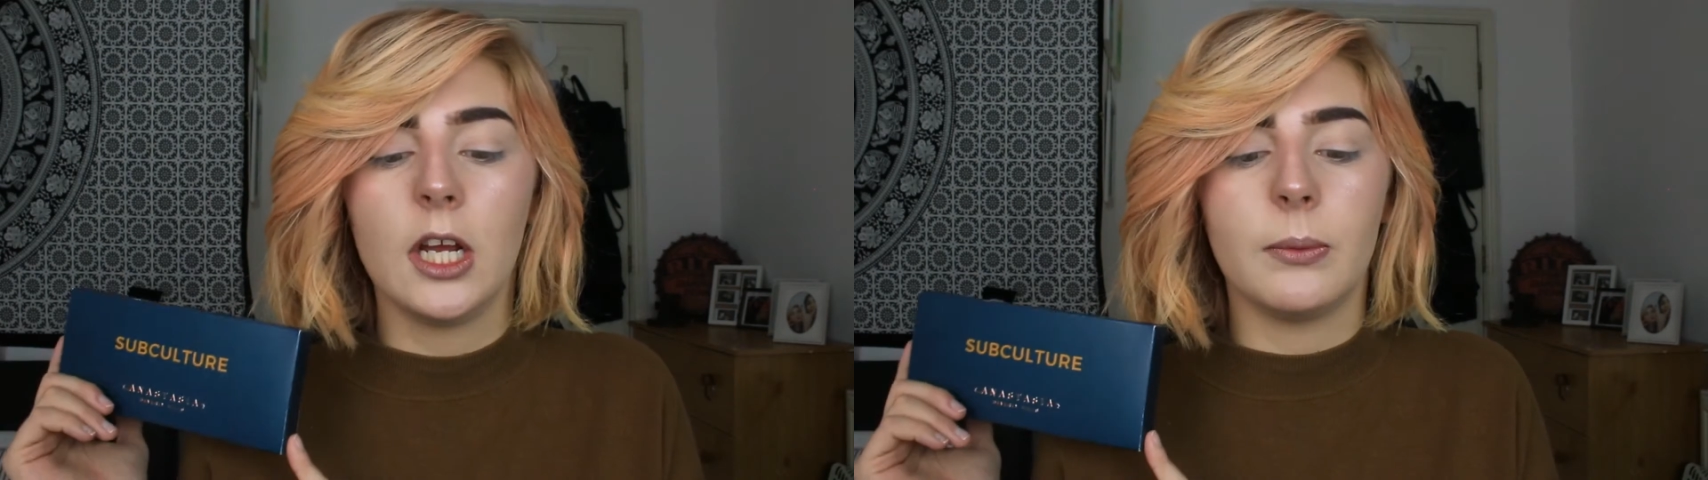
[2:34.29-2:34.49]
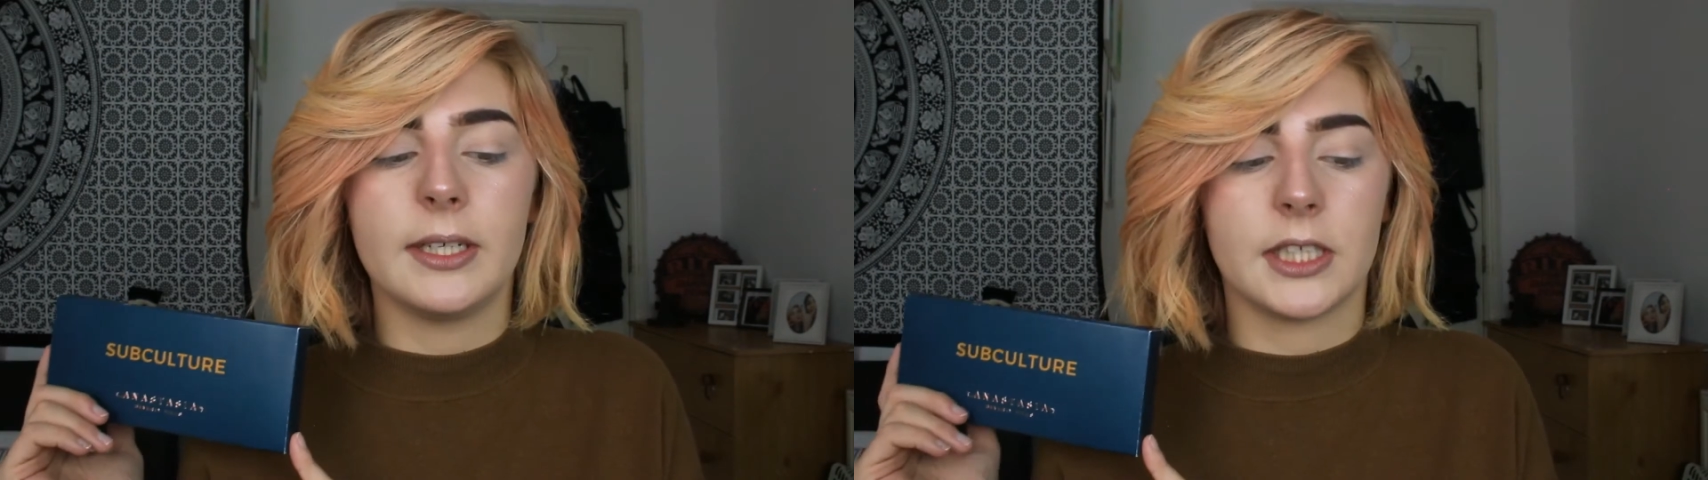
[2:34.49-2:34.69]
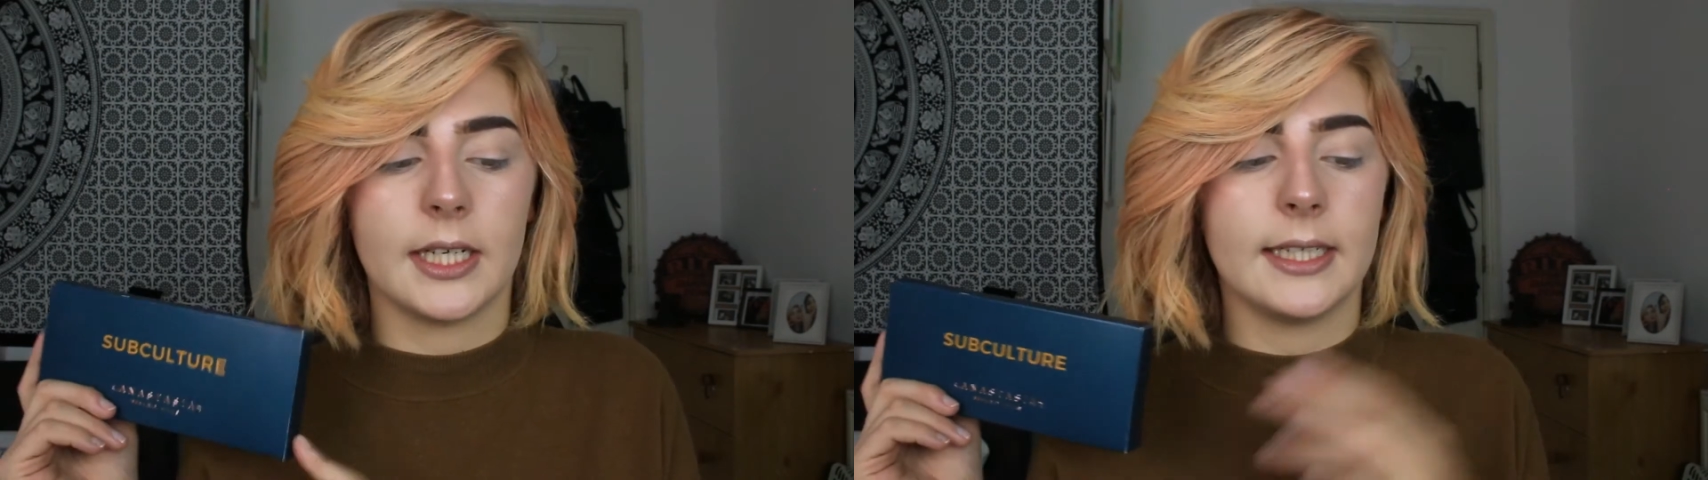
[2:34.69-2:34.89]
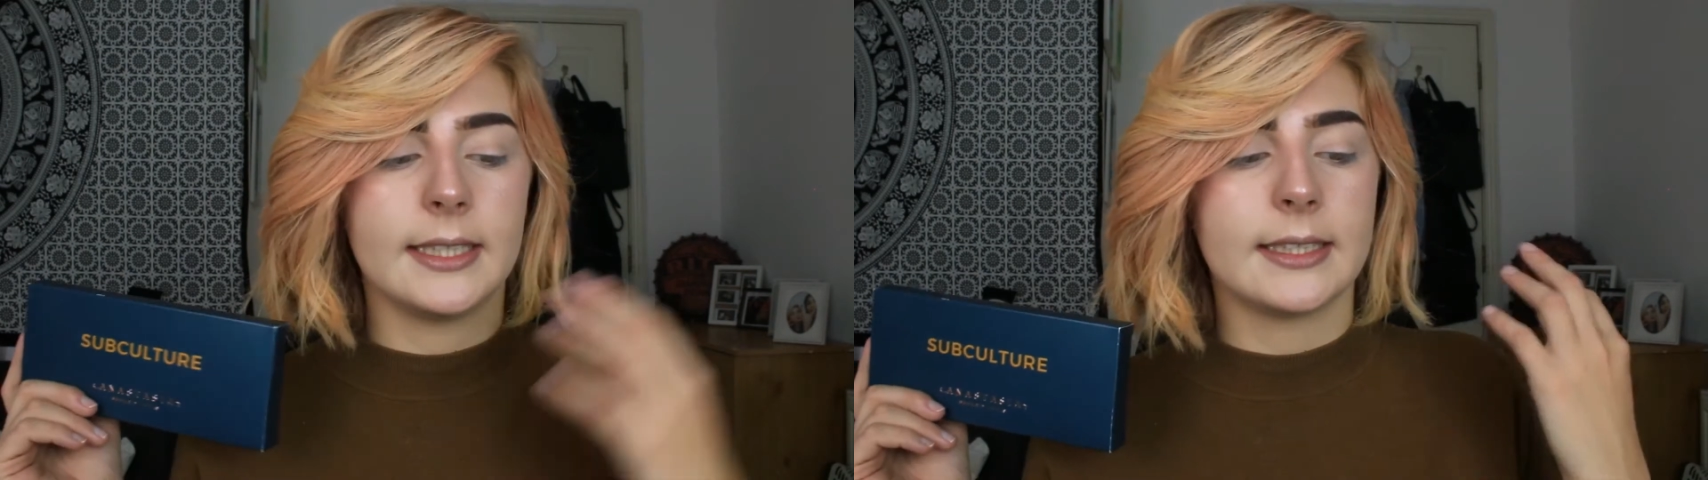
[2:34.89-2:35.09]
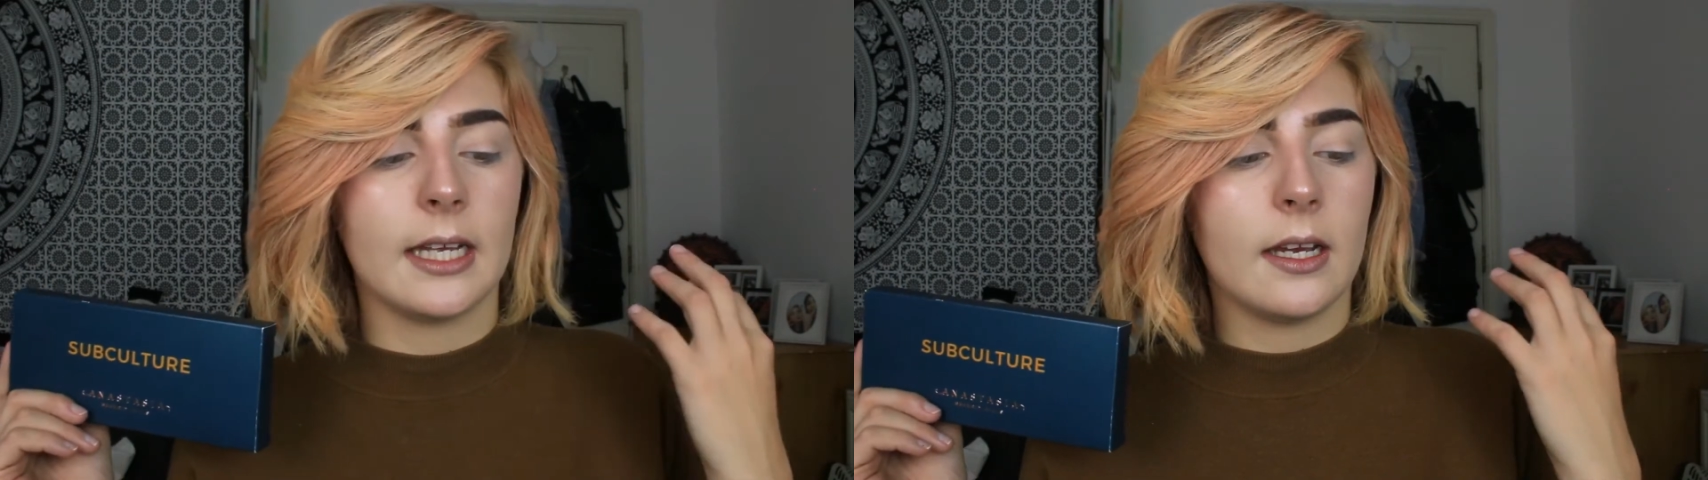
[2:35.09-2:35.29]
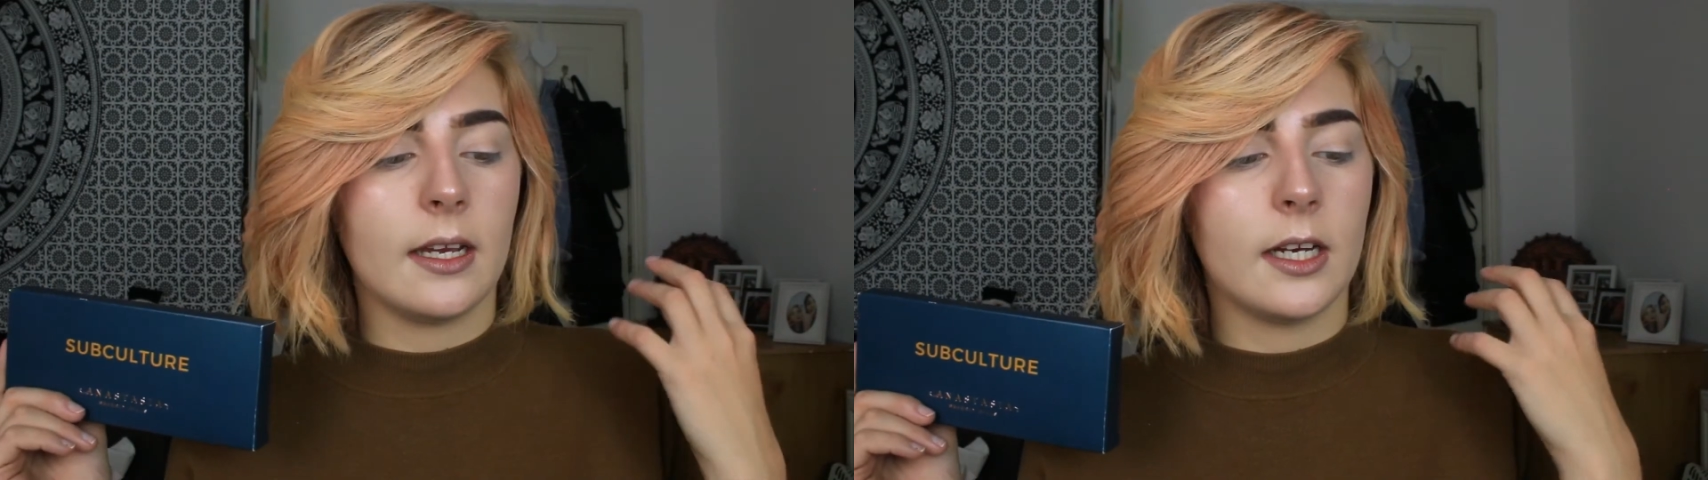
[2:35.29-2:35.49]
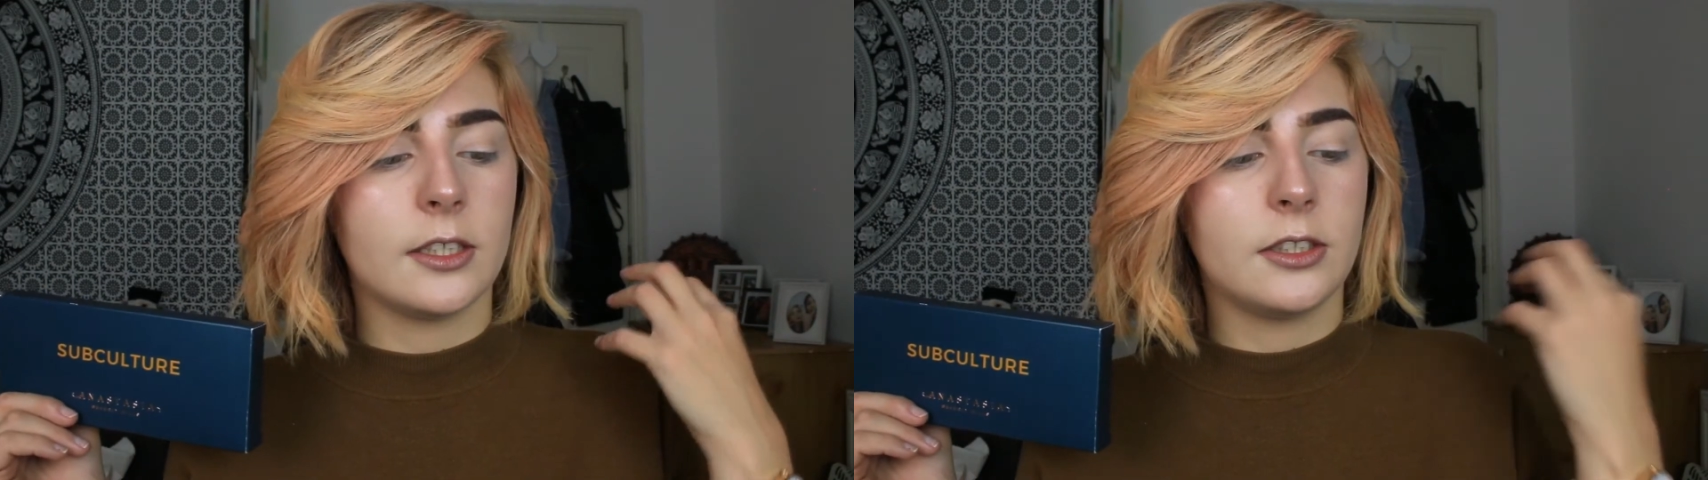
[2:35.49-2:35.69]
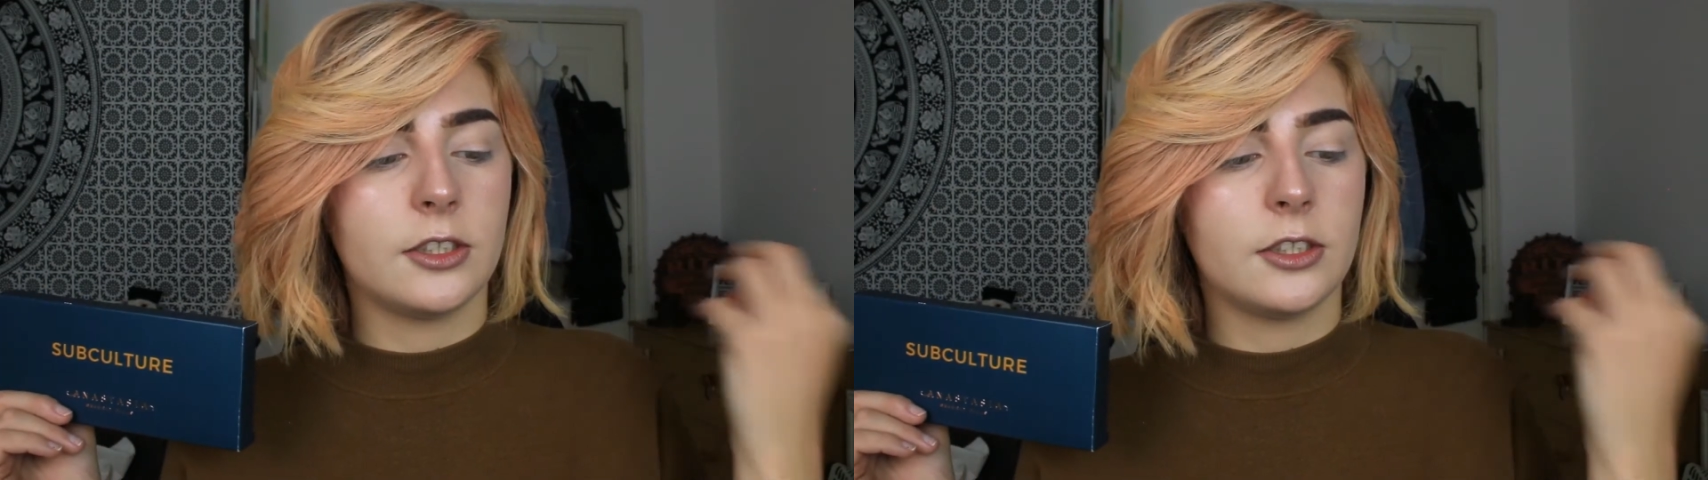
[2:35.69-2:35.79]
which is a